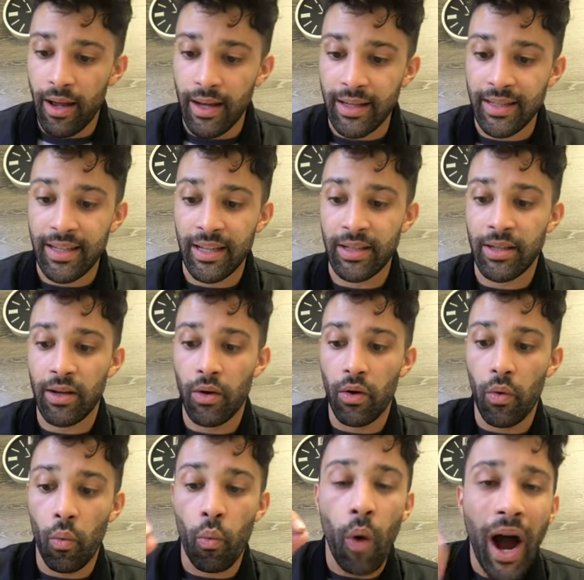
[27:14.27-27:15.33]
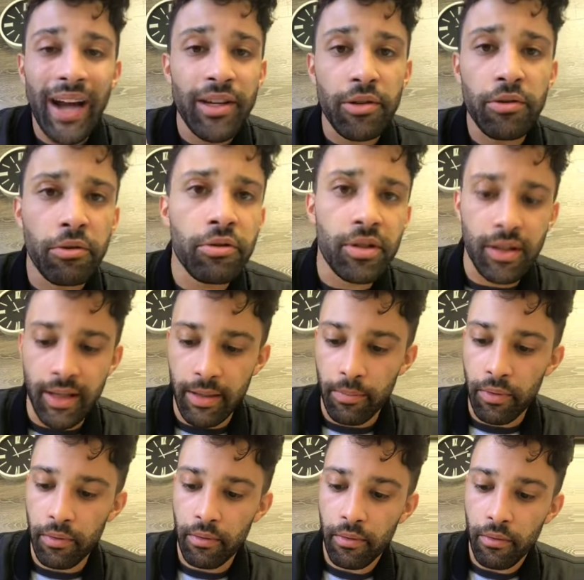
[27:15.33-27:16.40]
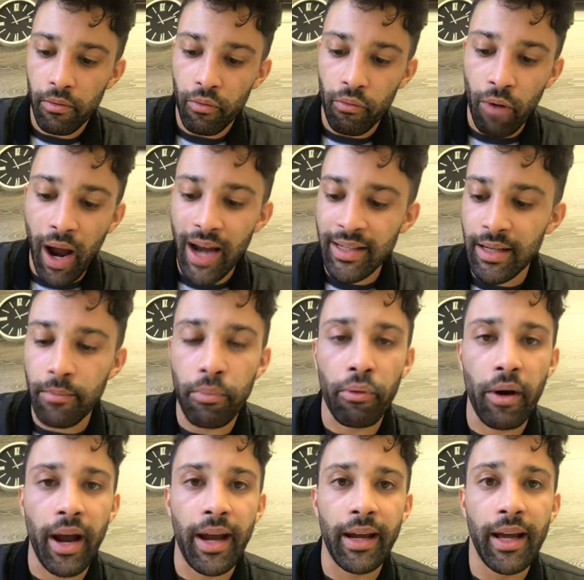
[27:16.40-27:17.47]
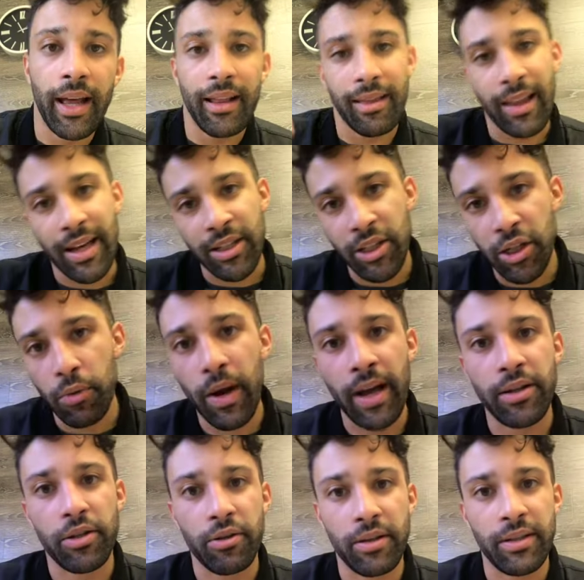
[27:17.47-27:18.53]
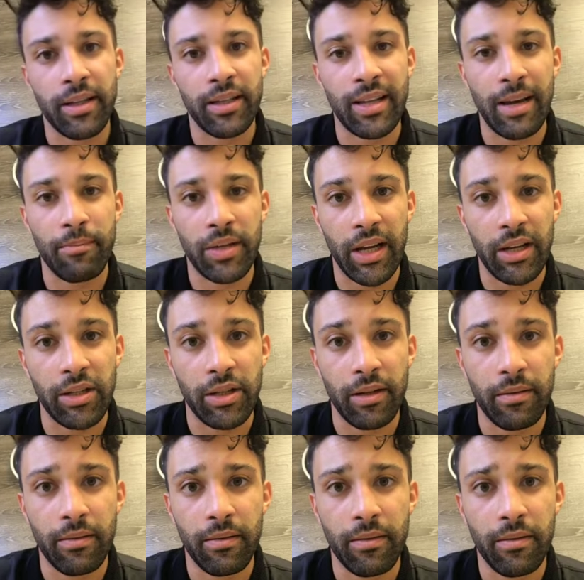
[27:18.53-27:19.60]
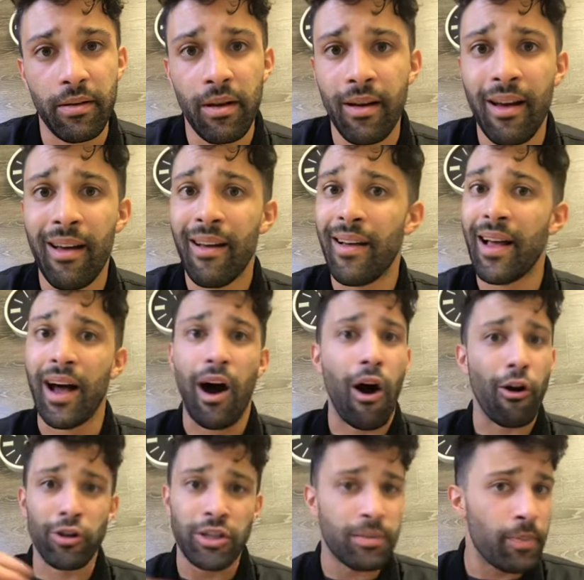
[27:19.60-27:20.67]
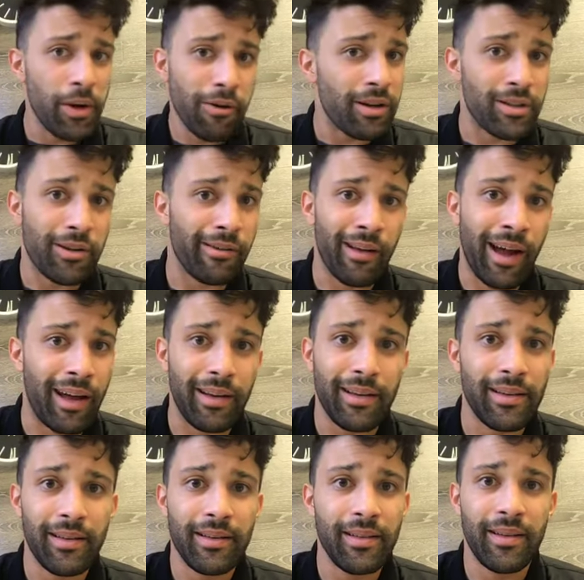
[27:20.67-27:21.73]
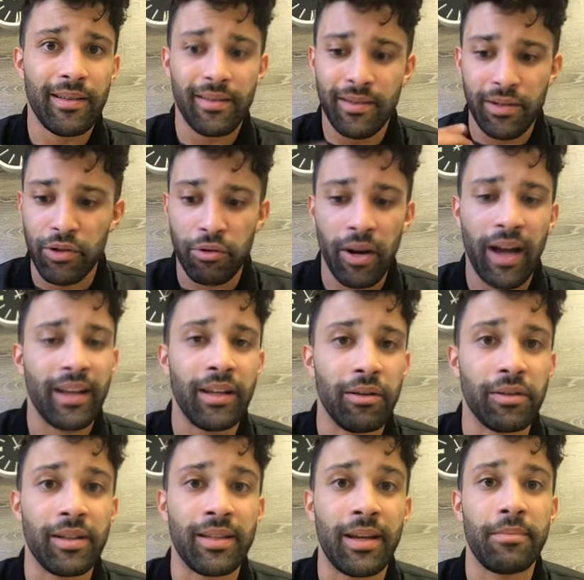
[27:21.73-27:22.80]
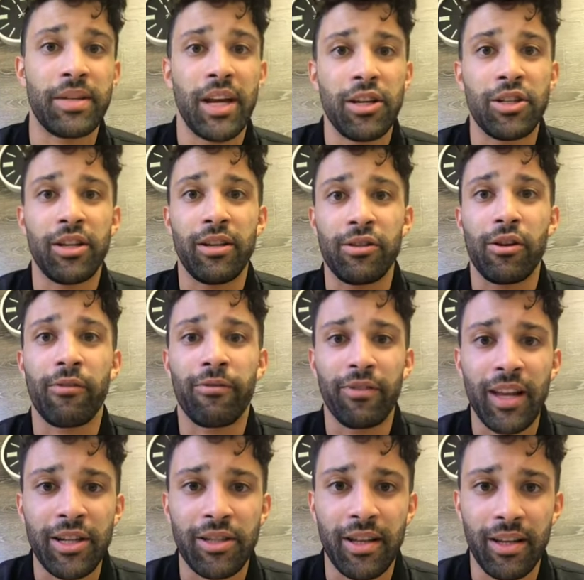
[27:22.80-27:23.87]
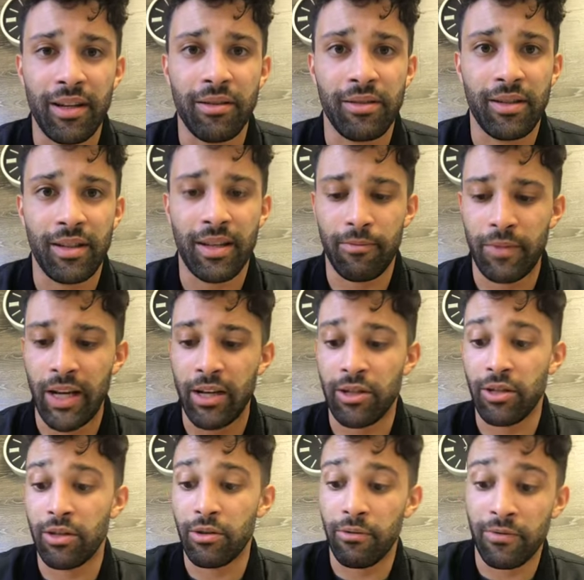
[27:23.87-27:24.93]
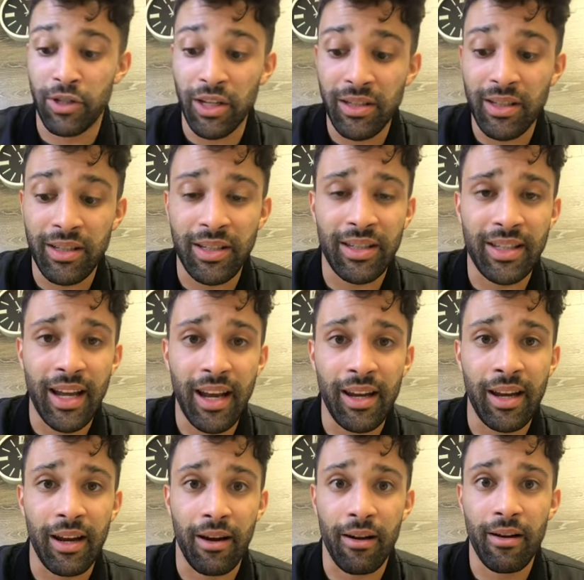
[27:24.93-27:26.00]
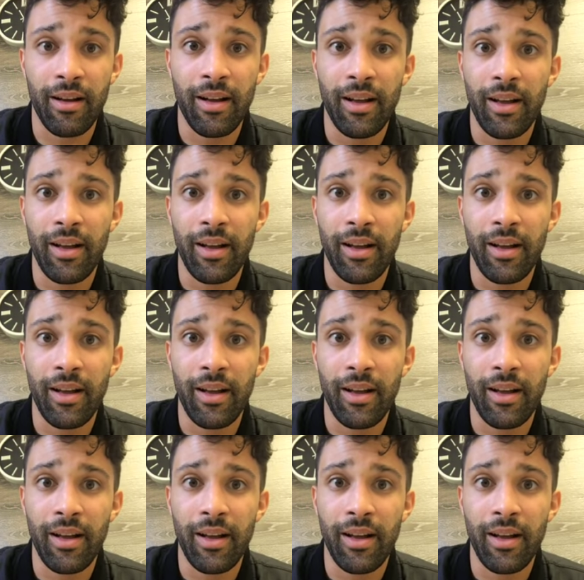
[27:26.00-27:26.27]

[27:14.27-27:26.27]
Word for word: He says, Why do you sleep? Rise and pray, lest you enter into temptation. Our spirits are not do not yield to temptation. It's our flesh that yields to temptation. So Jesus is saying here